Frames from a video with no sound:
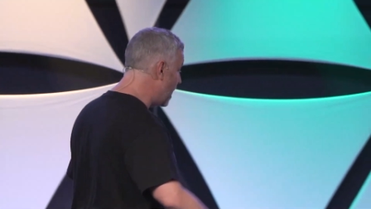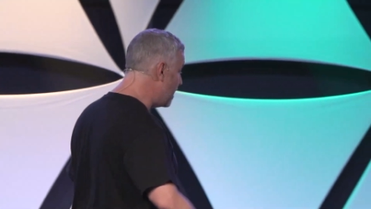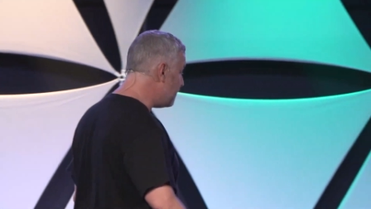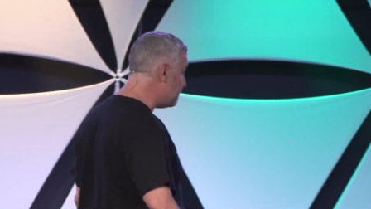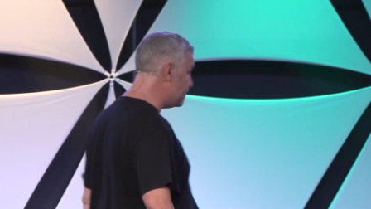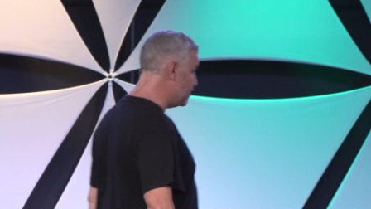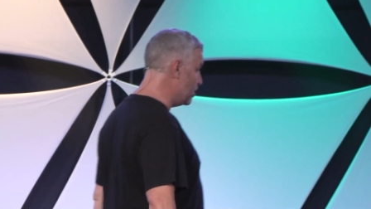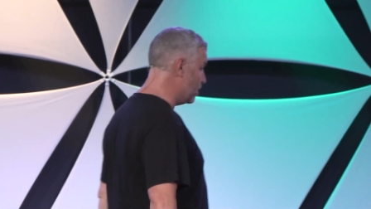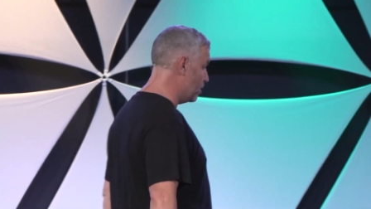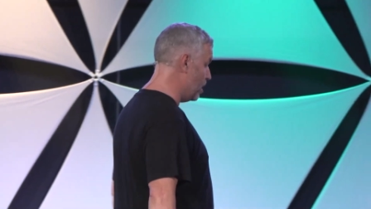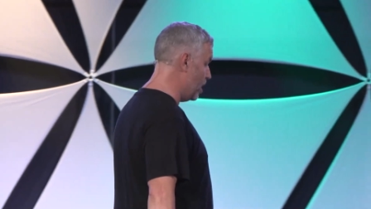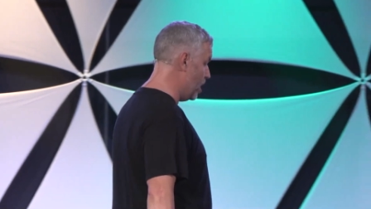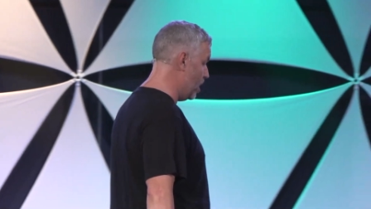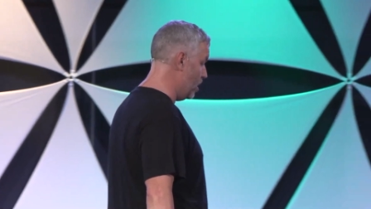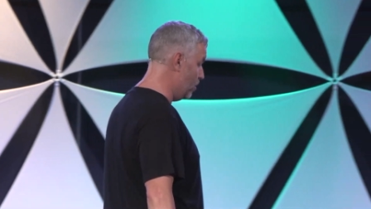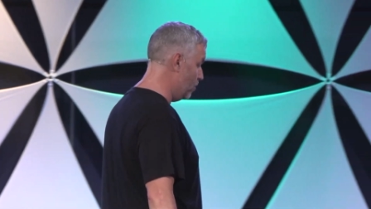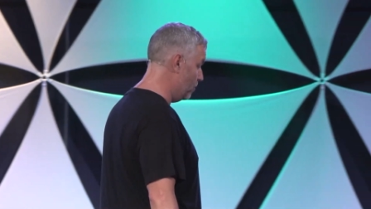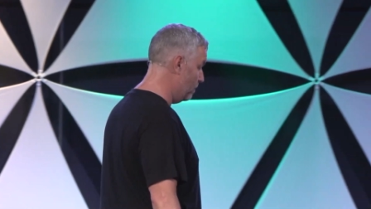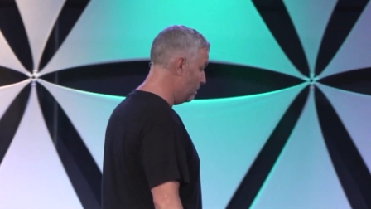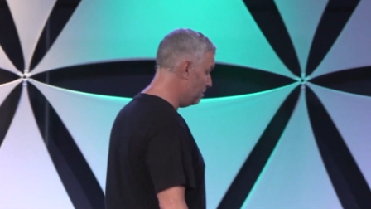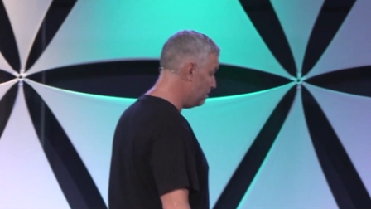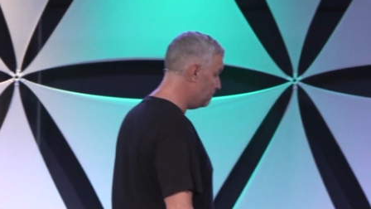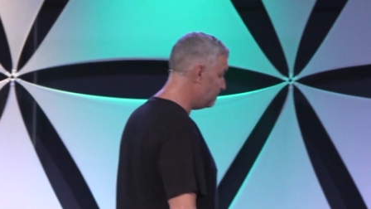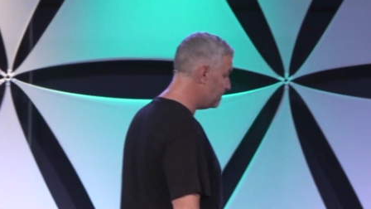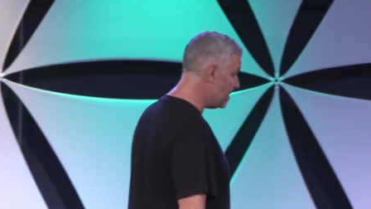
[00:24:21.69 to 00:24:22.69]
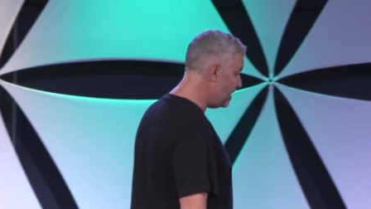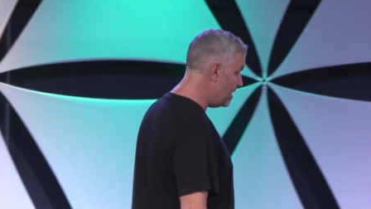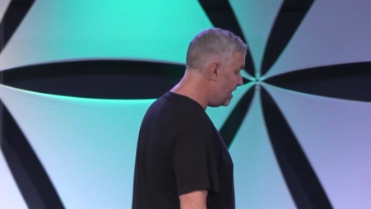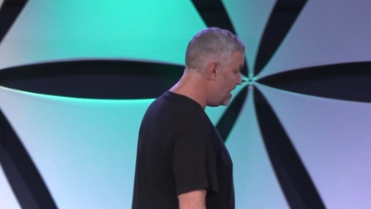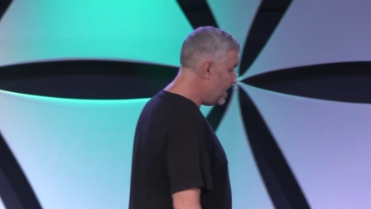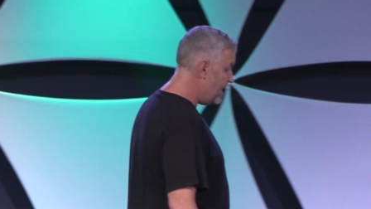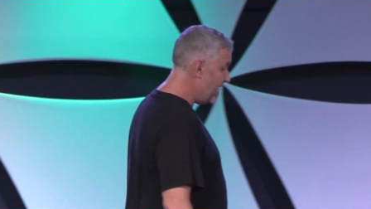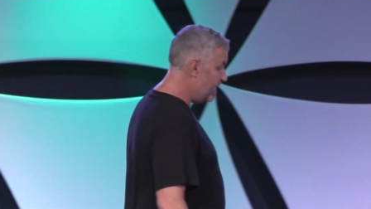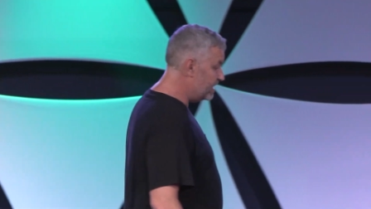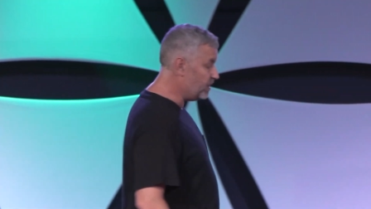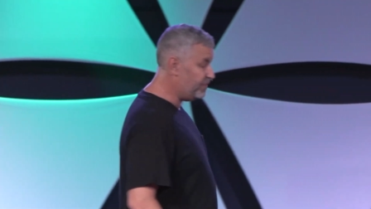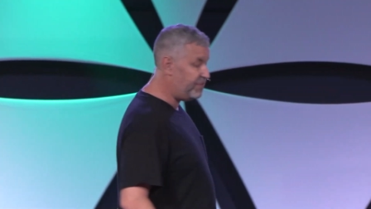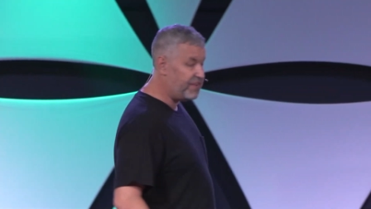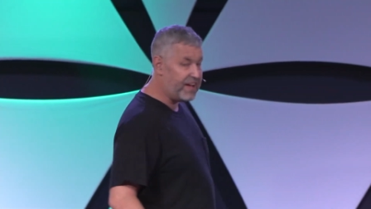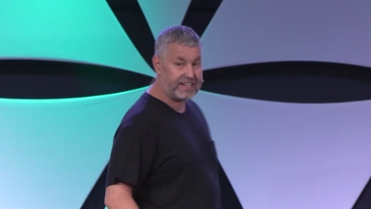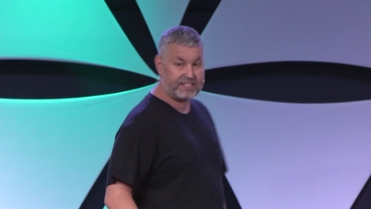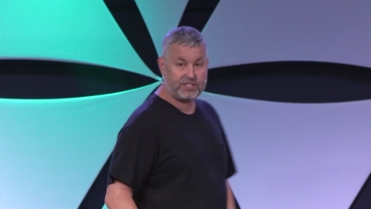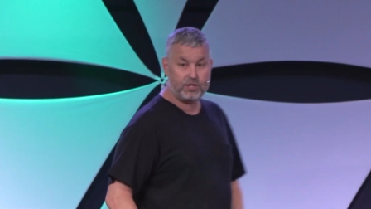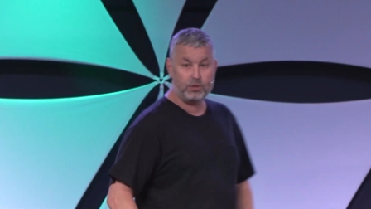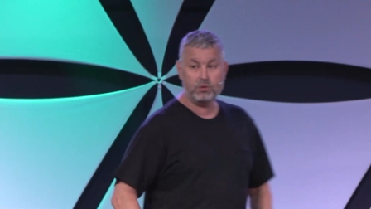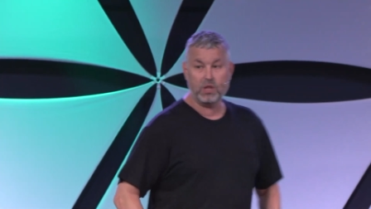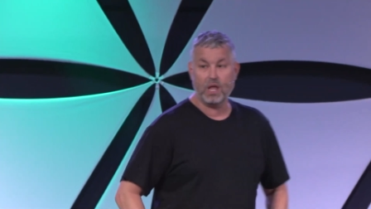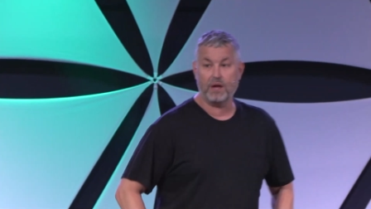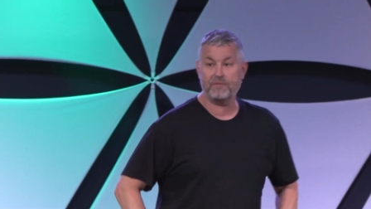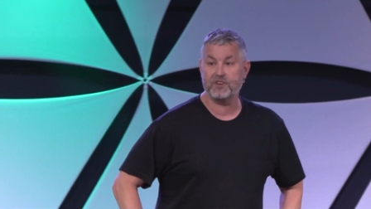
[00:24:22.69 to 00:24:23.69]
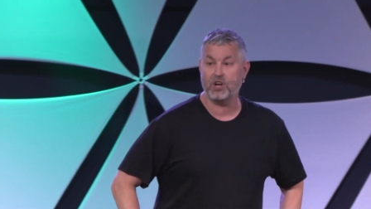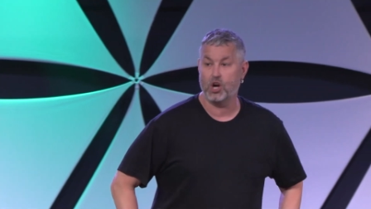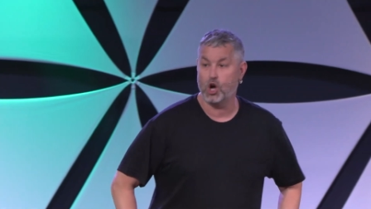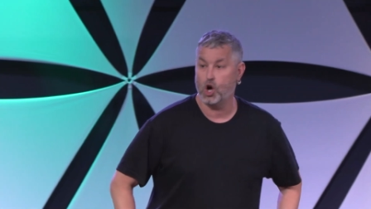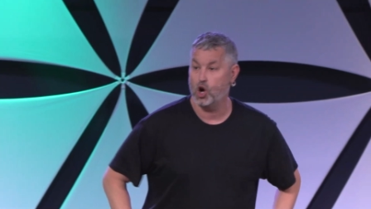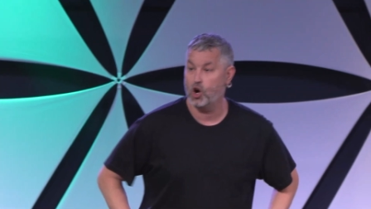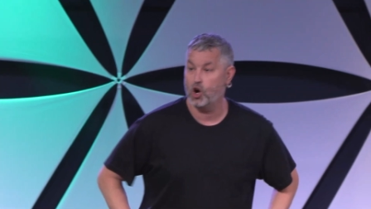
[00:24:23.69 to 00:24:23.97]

love your home. And the fact you love your